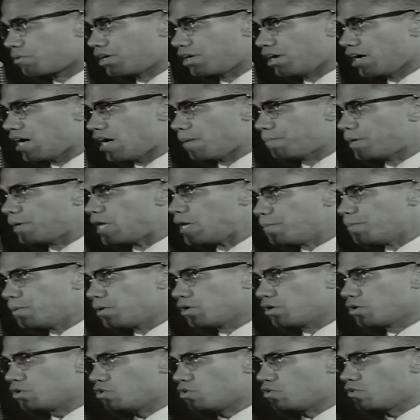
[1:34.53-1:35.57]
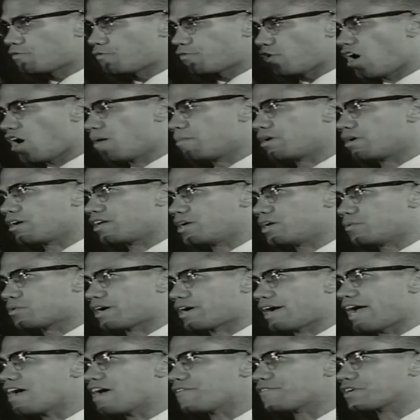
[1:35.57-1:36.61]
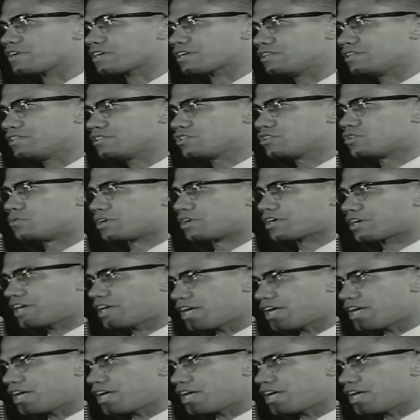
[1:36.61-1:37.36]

We are people who formerly were Africans who were